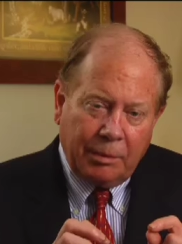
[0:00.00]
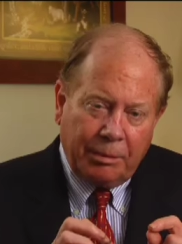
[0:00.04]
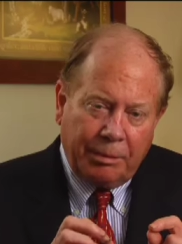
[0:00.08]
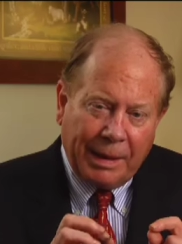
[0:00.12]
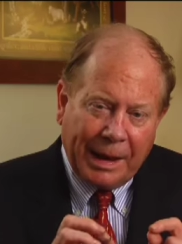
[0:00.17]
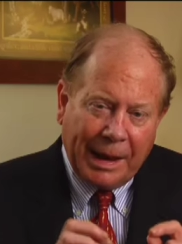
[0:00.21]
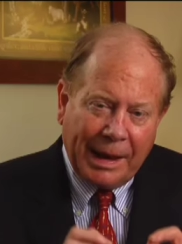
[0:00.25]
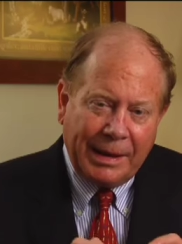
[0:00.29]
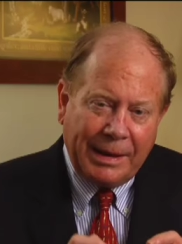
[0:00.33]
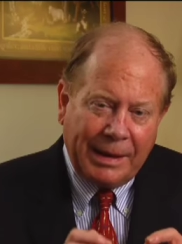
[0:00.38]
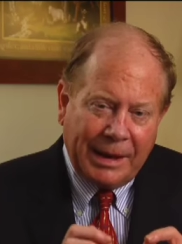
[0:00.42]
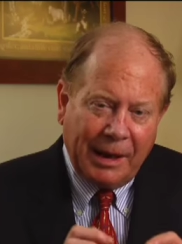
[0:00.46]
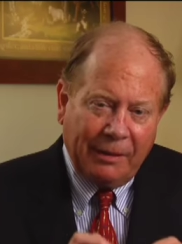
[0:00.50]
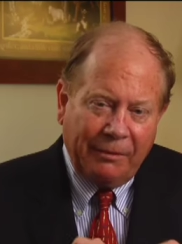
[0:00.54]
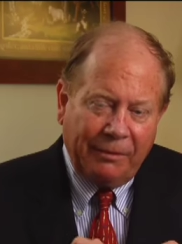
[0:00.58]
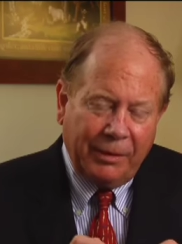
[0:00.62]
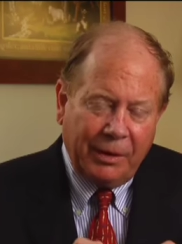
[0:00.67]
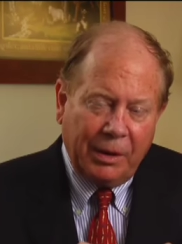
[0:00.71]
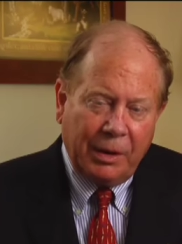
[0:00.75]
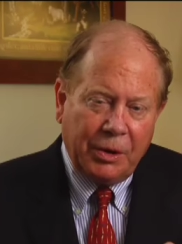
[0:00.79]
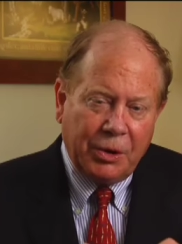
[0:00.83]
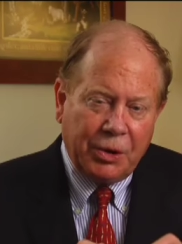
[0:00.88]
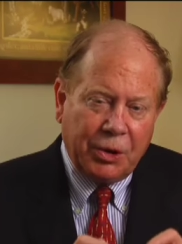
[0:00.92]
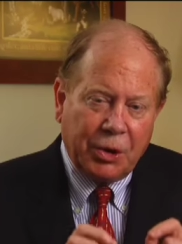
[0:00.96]
By
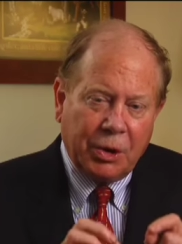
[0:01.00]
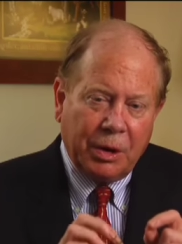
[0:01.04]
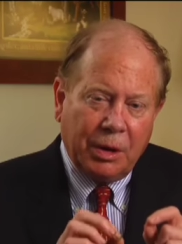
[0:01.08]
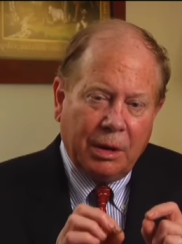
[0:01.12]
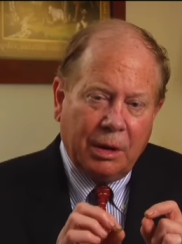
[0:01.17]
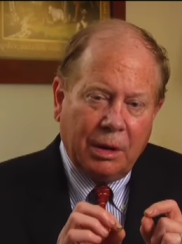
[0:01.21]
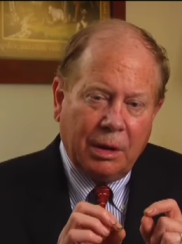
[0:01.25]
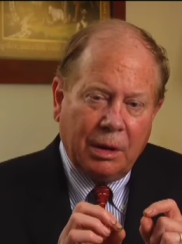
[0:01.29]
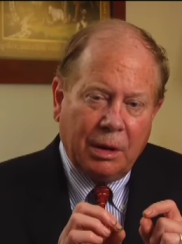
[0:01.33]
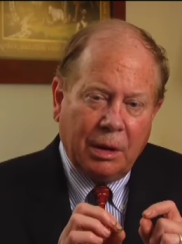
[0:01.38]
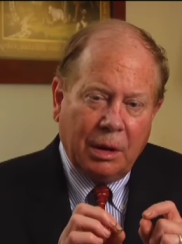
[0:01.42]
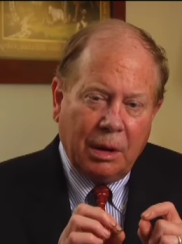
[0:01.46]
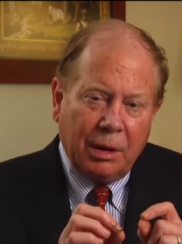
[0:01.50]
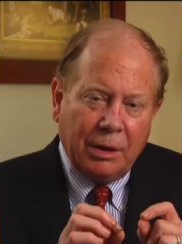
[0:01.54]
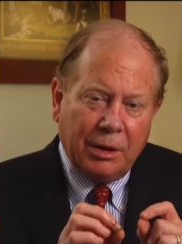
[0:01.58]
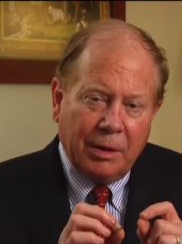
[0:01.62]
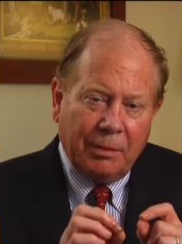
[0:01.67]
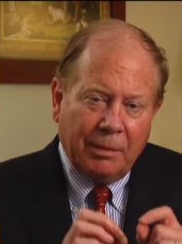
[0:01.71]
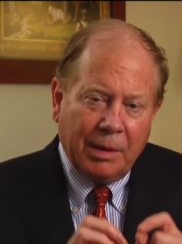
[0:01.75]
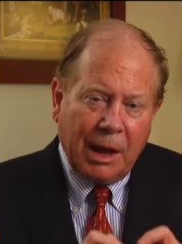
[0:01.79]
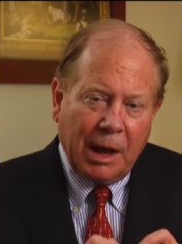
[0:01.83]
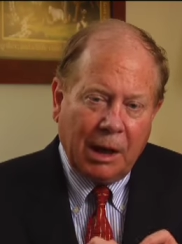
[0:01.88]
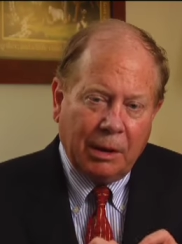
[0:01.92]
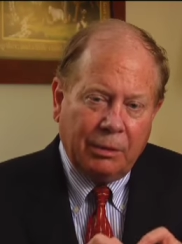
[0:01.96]
definition,
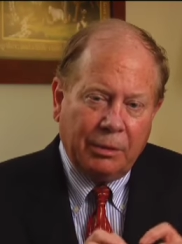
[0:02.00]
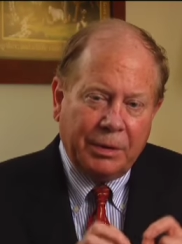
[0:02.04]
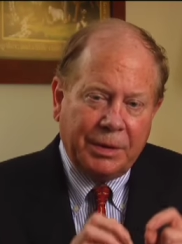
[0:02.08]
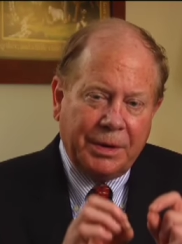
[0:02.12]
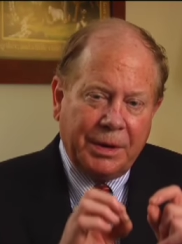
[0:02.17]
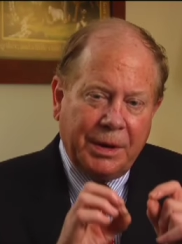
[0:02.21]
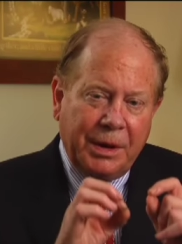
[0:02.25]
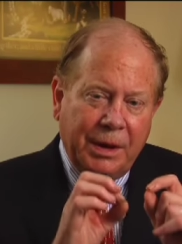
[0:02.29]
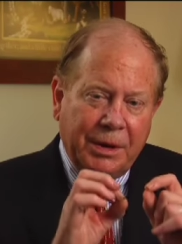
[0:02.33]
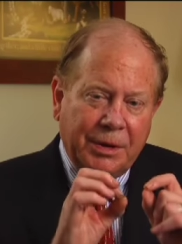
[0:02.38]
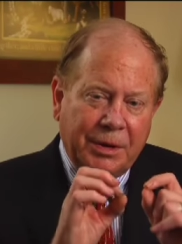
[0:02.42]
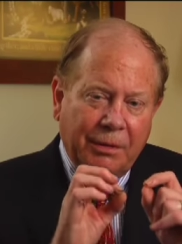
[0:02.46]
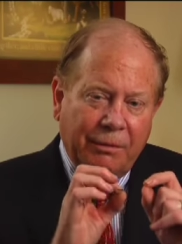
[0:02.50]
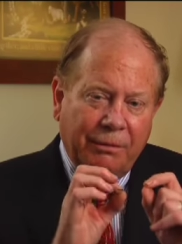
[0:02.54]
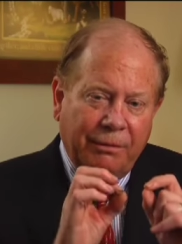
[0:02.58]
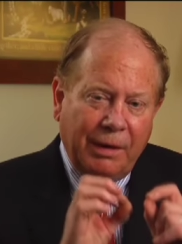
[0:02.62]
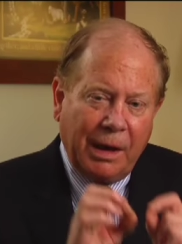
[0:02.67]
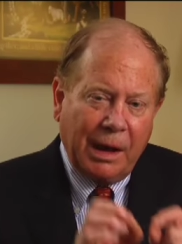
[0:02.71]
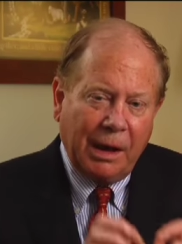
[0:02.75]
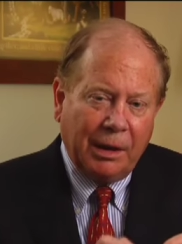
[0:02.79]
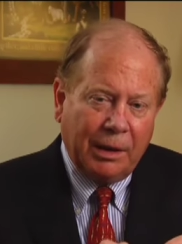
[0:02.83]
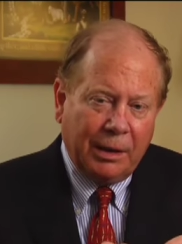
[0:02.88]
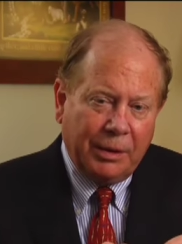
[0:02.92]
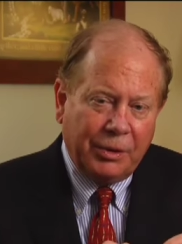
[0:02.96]
democracy is a
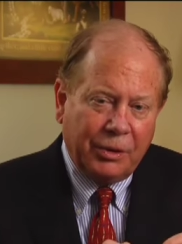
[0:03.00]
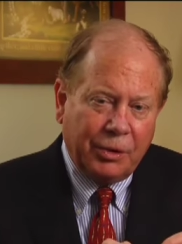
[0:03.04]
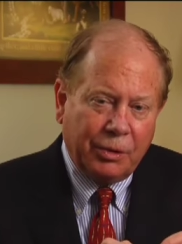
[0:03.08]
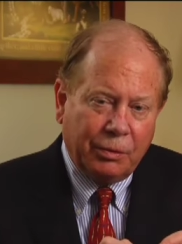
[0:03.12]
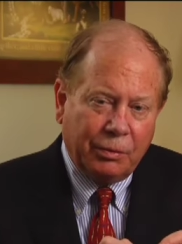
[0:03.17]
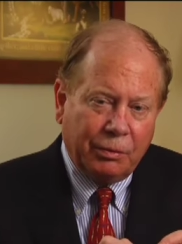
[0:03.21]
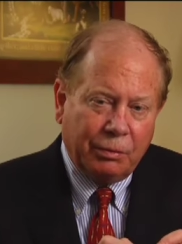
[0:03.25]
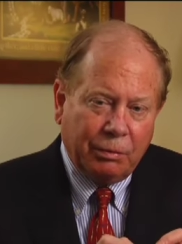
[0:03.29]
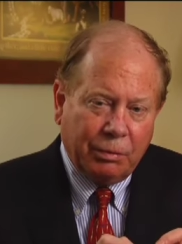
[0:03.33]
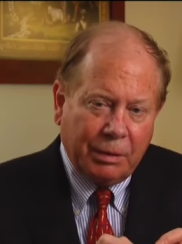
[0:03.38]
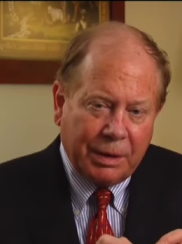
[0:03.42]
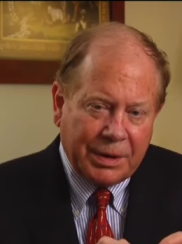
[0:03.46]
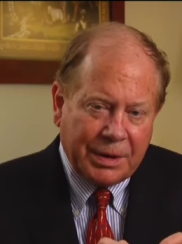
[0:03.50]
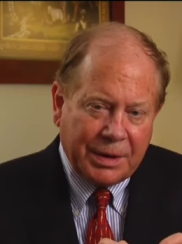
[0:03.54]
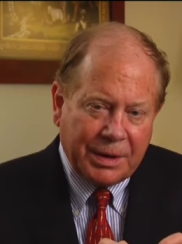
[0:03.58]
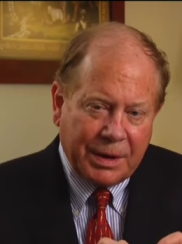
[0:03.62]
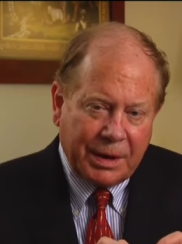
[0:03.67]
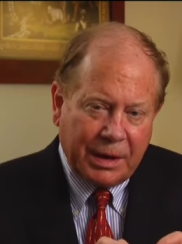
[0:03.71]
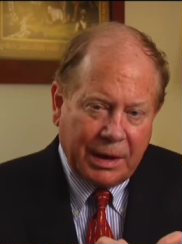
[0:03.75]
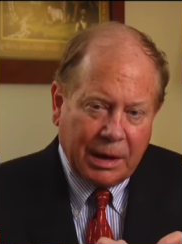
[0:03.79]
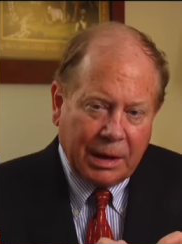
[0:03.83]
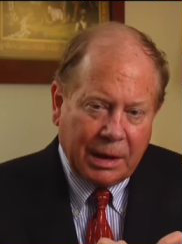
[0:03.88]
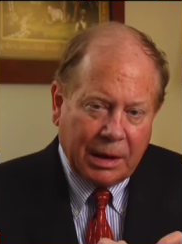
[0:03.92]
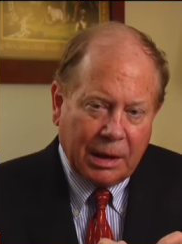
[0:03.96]

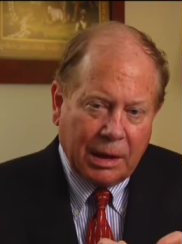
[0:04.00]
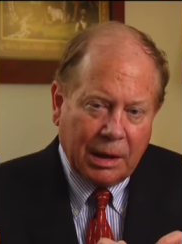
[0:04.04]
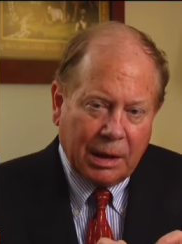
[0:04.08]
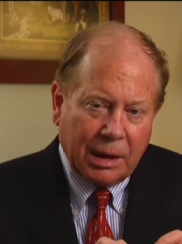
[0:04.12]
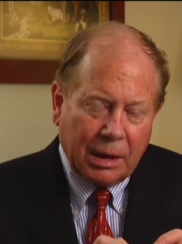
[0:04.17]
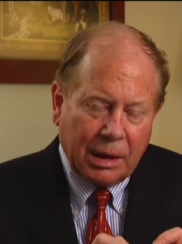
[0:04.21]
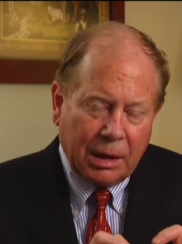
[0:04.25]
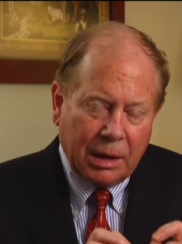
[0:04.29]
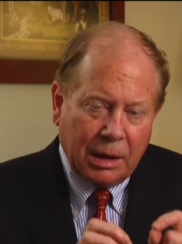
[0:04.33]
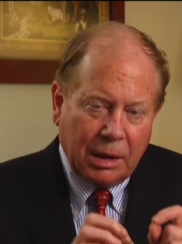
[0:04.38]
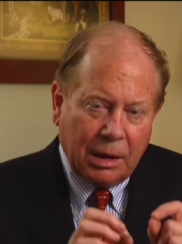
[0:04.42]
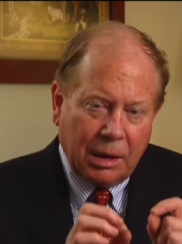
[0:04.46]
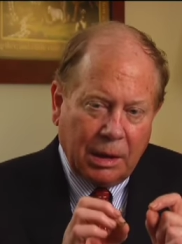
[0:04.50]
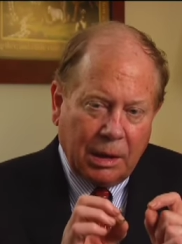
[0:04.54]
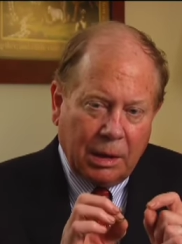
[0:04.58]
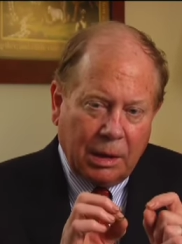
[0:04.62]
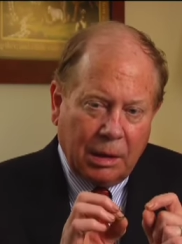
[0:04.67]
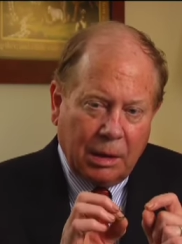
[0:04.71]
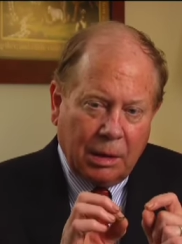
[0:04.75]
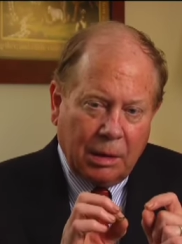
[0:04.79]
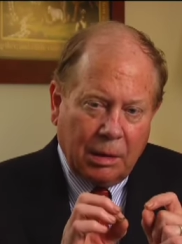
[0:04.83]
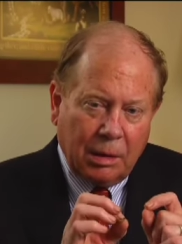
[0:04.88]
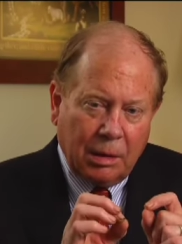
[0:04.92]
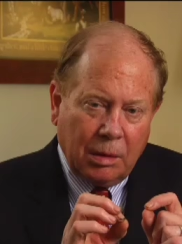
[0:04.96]
voluntaristic
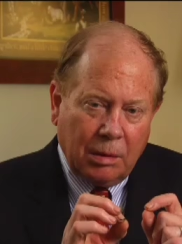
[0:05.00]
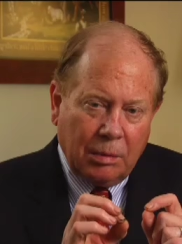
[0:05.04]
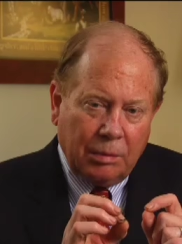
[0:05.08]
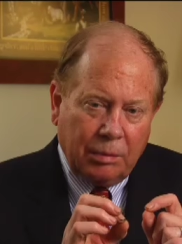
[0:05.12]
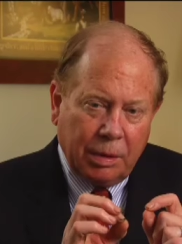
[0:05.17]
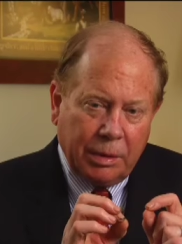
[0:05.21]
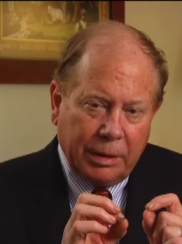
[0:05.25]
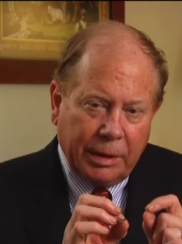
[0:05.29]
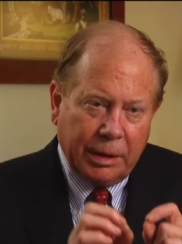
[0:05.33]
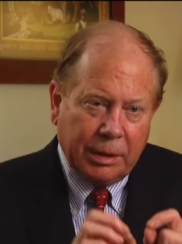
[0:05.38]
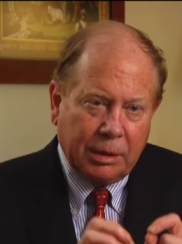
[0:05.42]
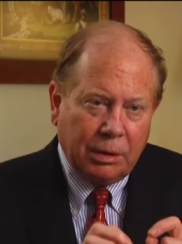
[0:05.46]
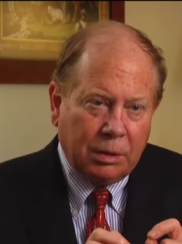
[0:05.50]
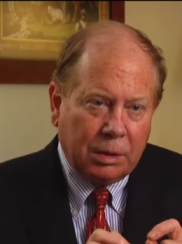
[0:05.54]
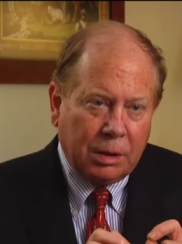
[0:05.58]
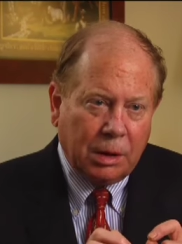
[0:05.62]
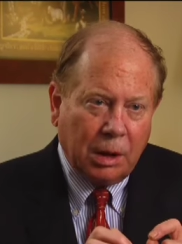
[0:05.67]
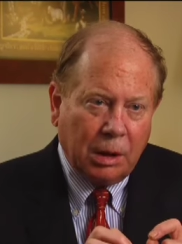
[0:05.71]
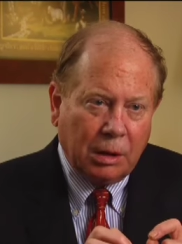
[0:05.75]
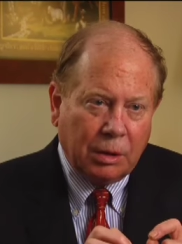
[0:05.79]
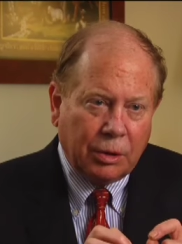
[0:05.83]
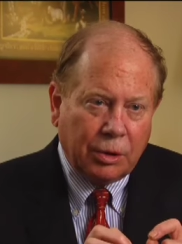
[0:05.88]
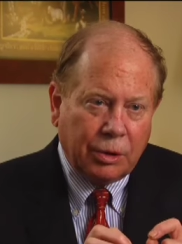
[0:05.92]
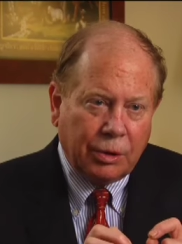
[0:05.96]
political
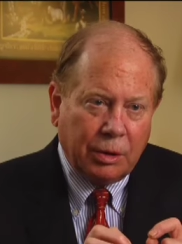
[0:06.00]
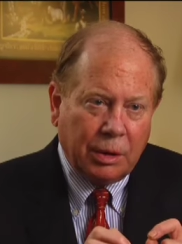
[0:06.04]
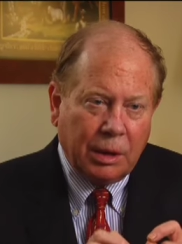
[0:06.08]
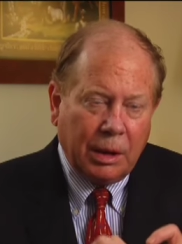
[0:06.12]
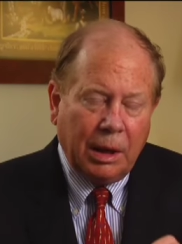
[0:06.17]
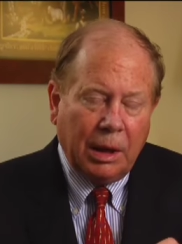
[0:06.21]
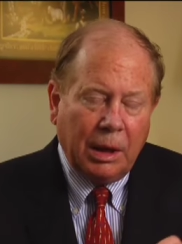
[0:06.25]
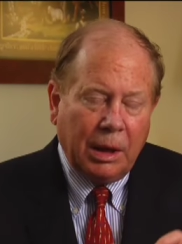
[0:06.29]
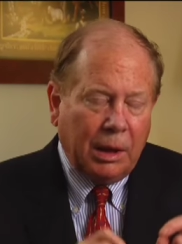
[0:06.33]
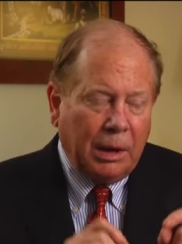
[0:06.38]
culture.